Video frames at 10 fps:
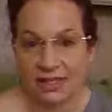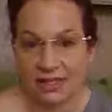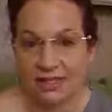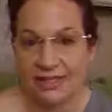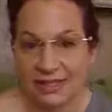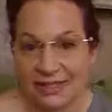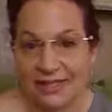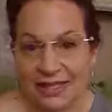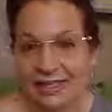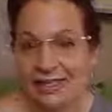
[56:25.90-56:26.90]

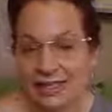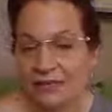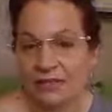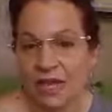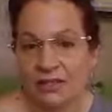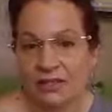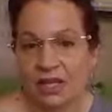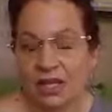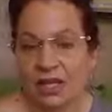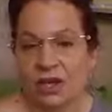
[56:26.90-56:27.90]
consistent and steadfast.
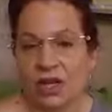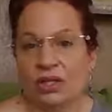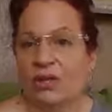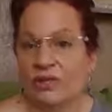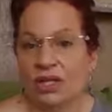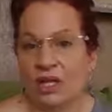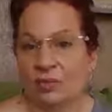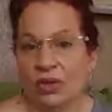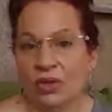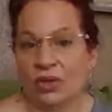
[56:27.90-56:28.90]
And God loves that
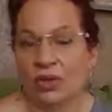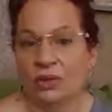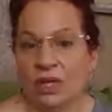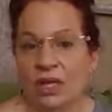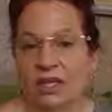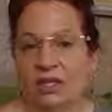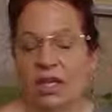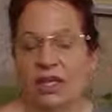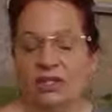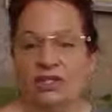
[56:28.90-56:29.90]
about you. And
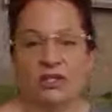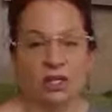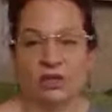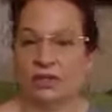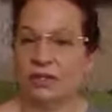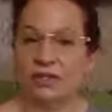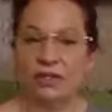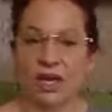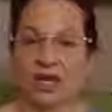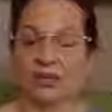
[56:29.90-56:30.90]
I just see you just
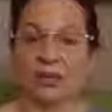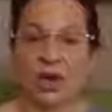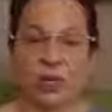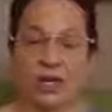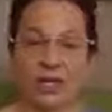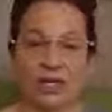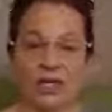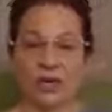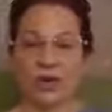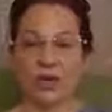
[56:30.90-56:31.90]
um, going
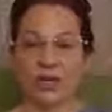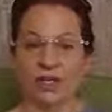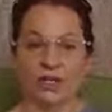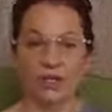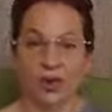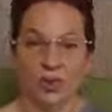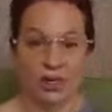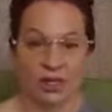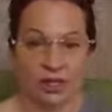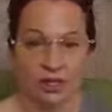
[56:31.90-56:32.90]
and going and
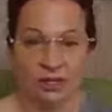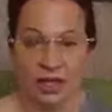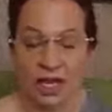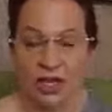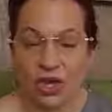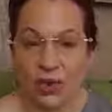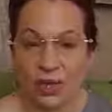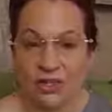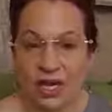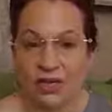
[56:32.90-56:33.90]
going and, and
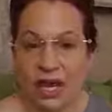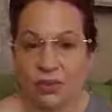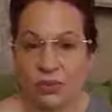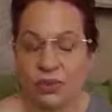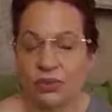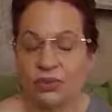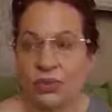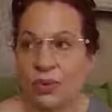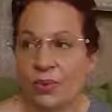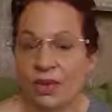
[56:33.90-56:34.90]
going down that road.
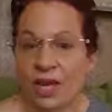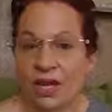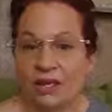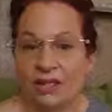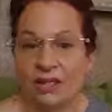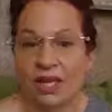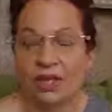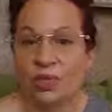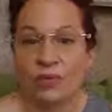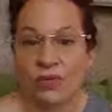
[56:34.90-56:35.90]
So I, it's like a
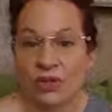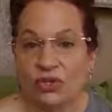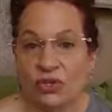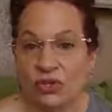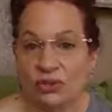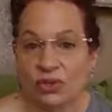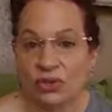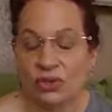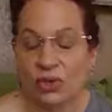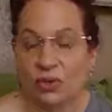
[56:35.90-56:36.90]
new adventure
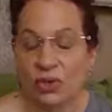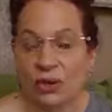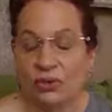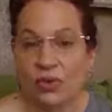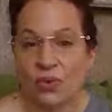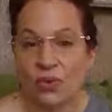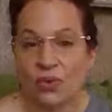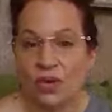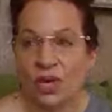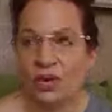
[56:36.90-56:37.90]
just around the
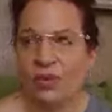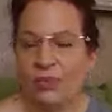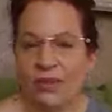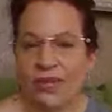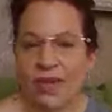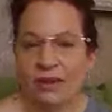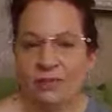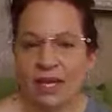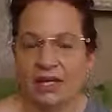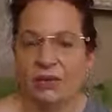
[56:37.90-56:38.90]
corner. What became
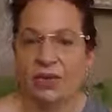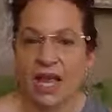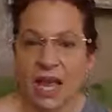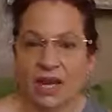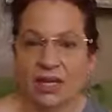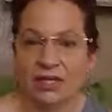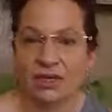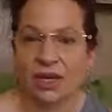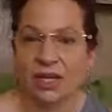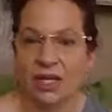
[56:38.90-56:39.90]
like, well, can I do
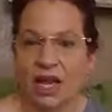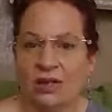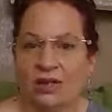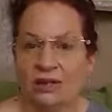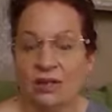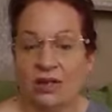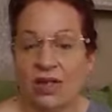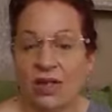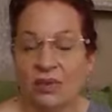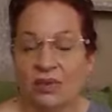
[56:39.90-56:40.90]
it? Now has
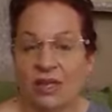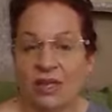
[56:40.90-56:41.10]
become,